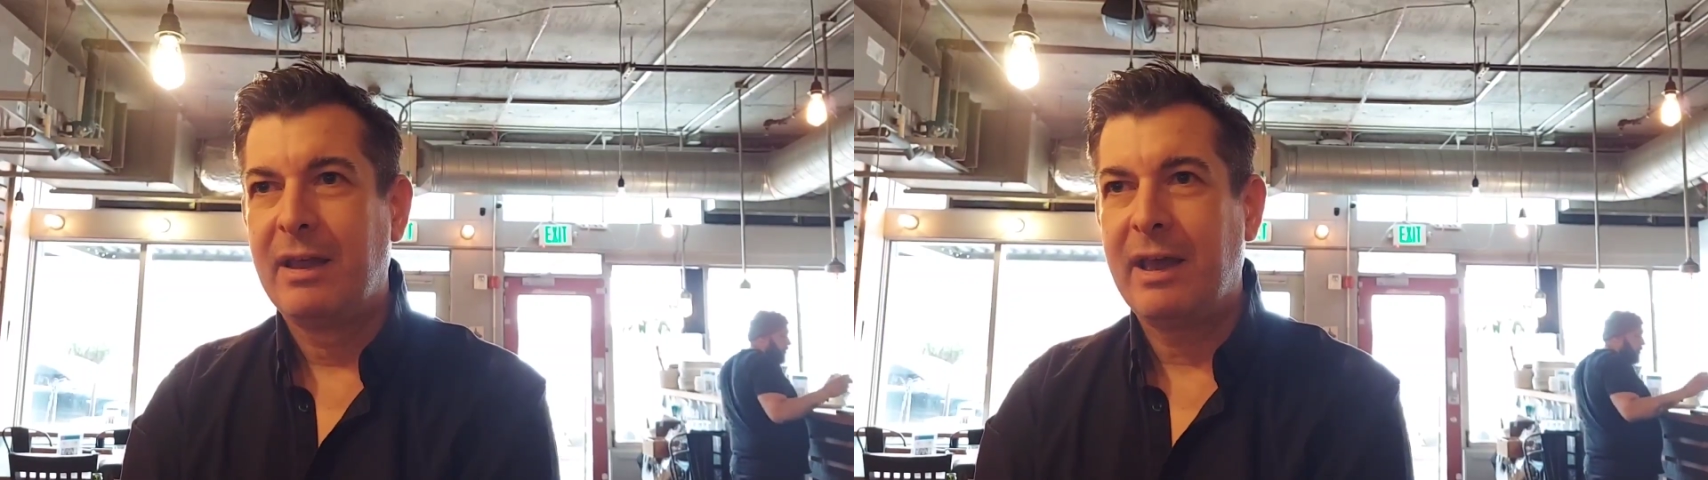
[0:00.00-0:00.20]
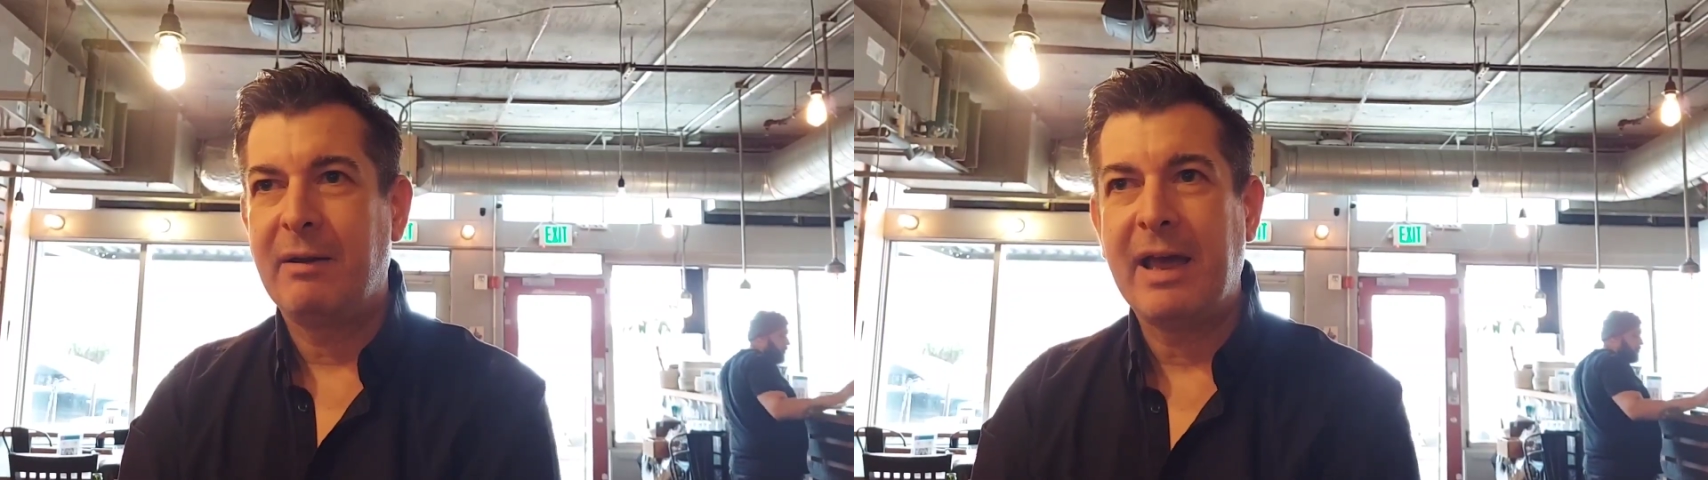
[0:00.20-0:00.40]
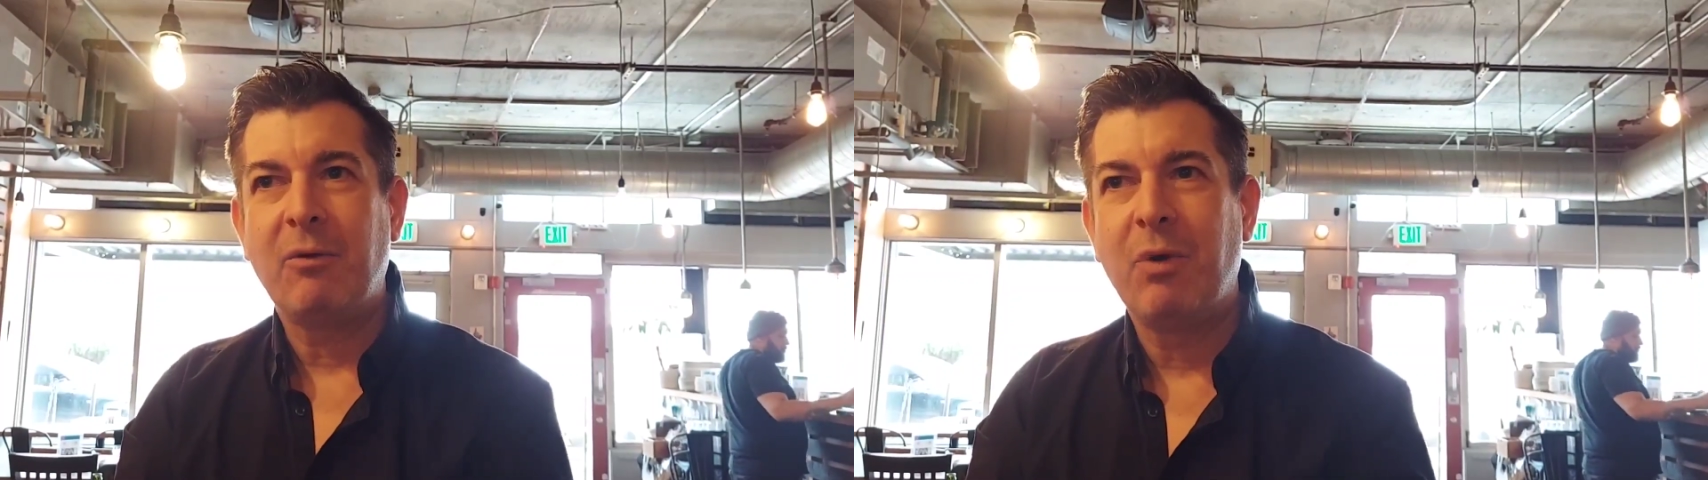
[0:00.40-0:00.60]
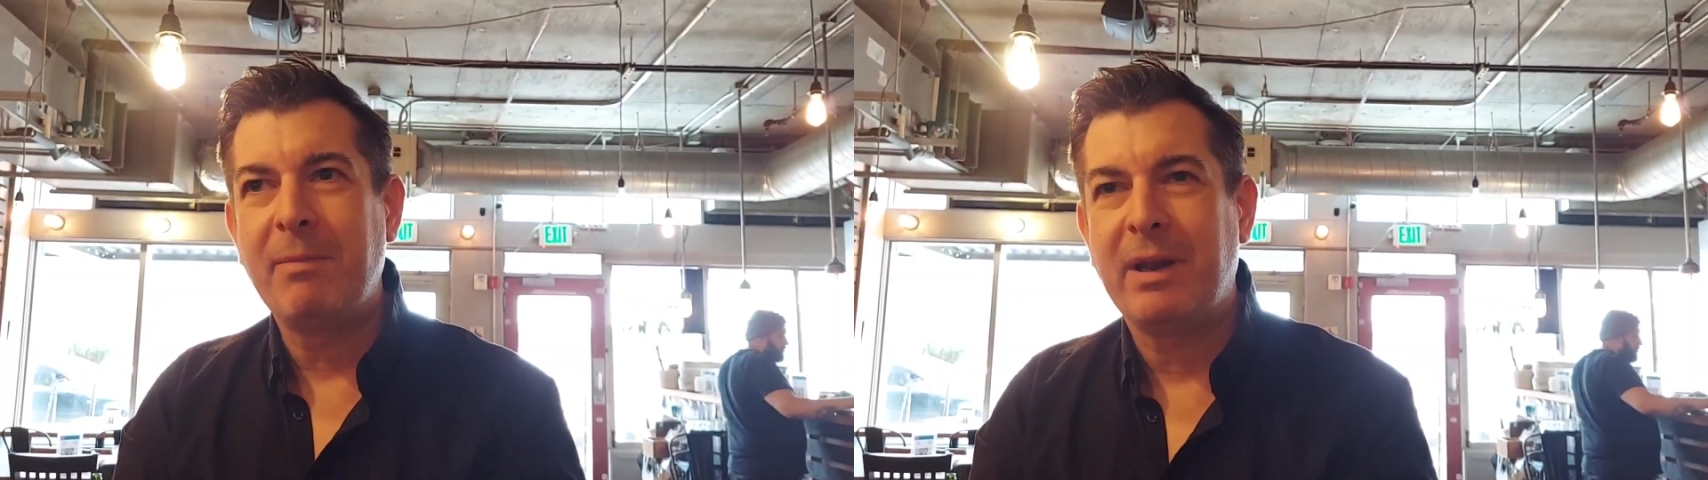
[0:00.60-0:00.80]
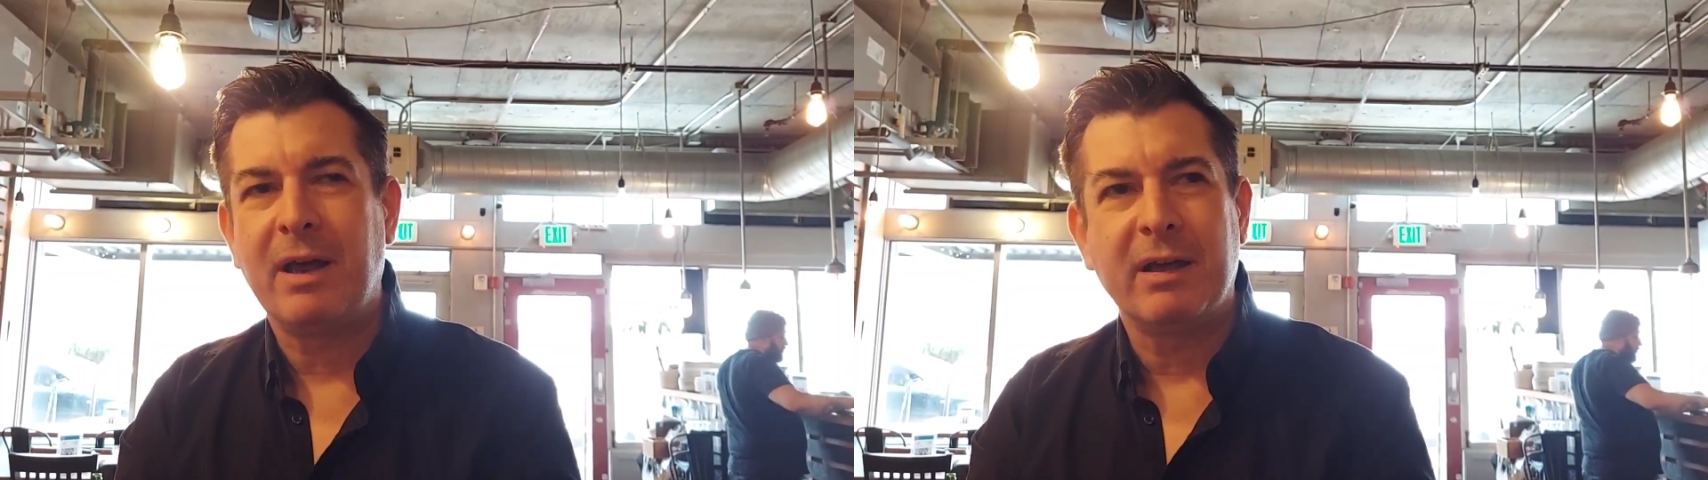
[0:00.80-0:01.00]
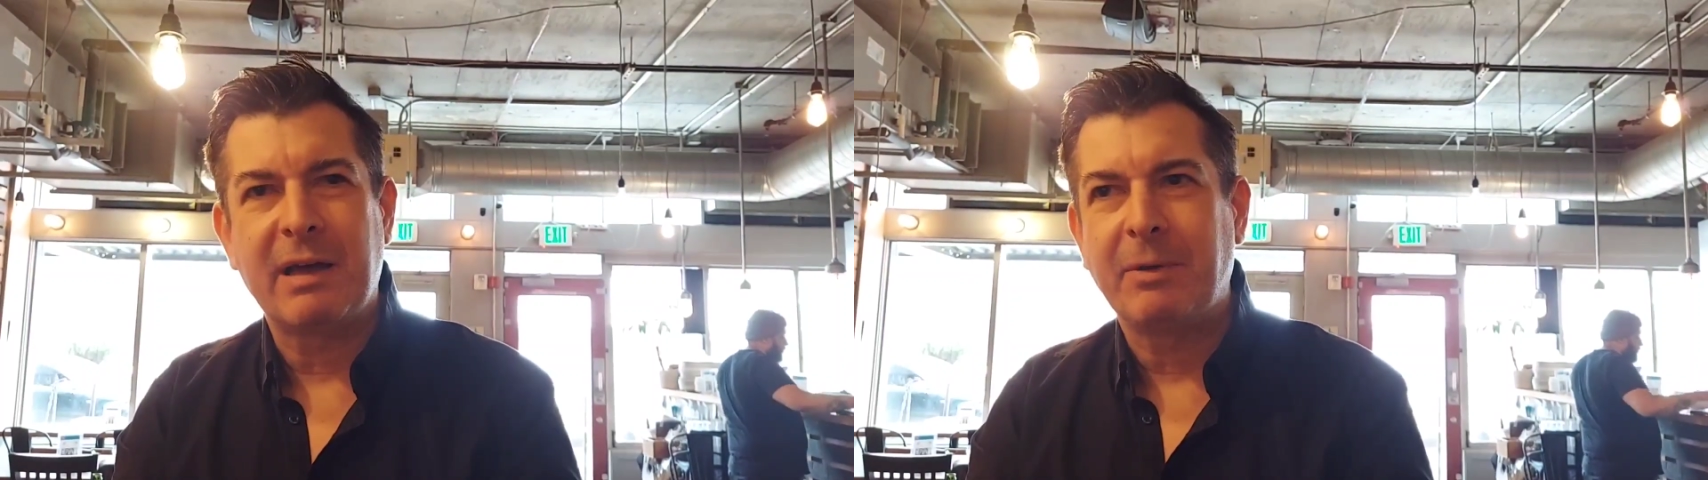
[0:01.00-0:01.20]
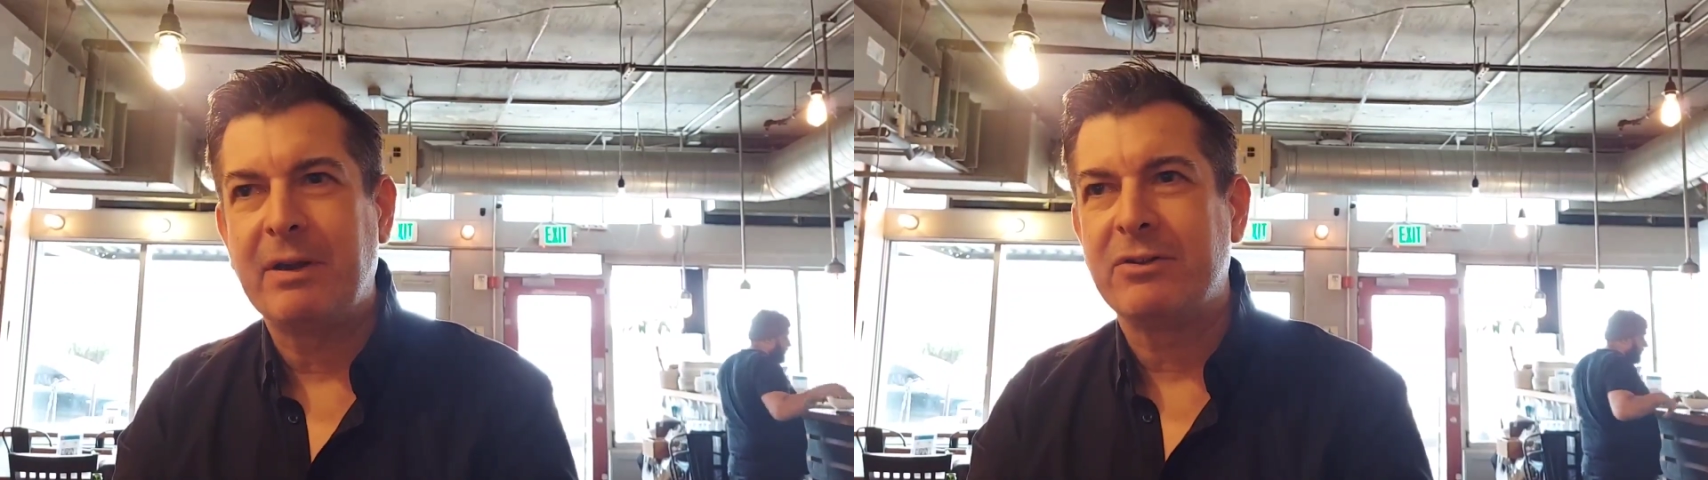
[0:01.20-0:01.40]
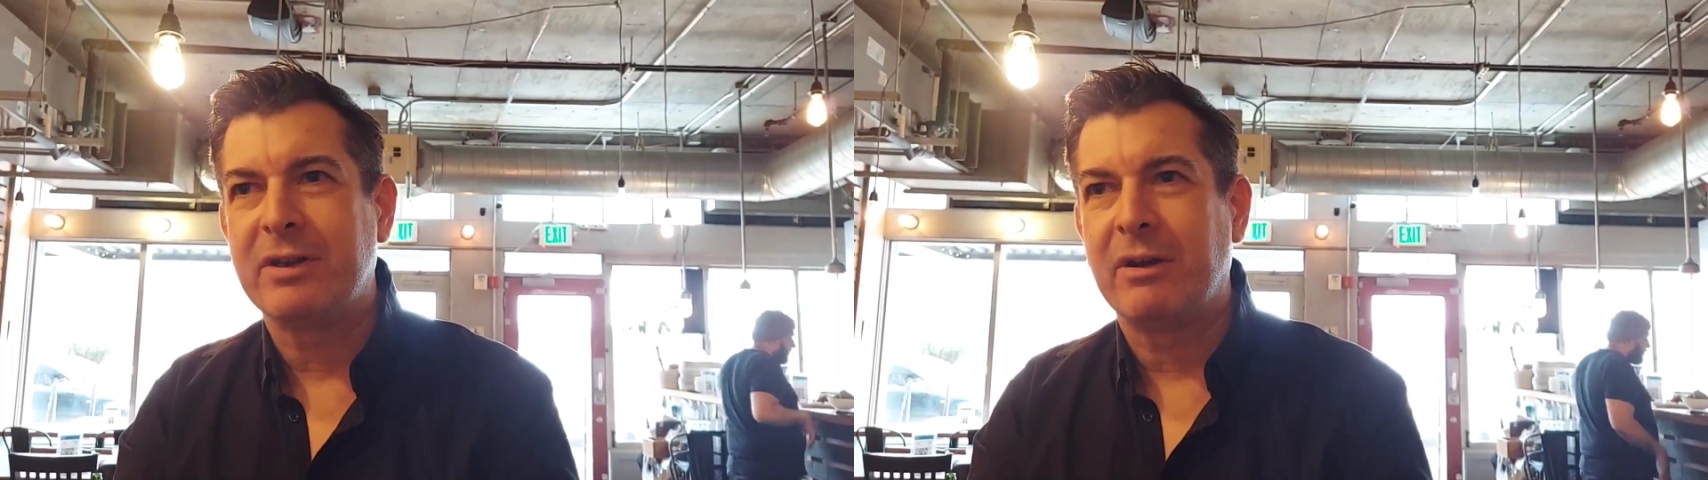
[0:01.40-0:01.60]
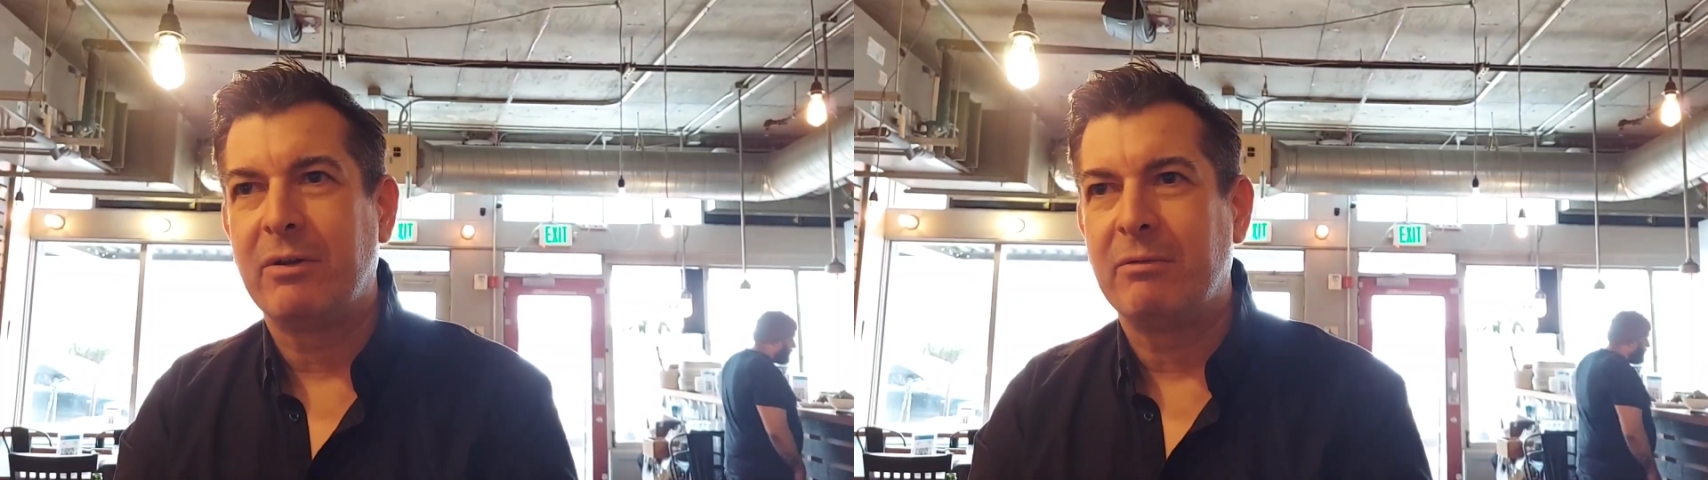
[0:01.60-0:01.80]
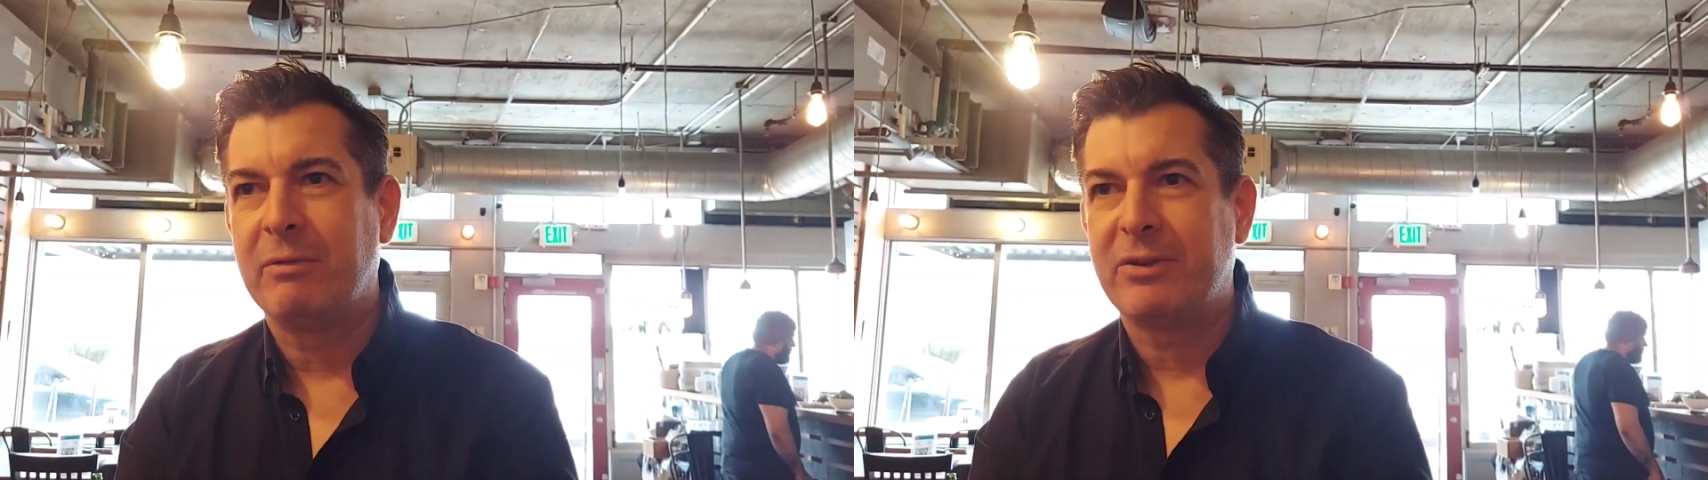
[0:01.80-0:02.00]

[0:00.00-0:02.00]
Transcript: And I had a woman a couple of years ago who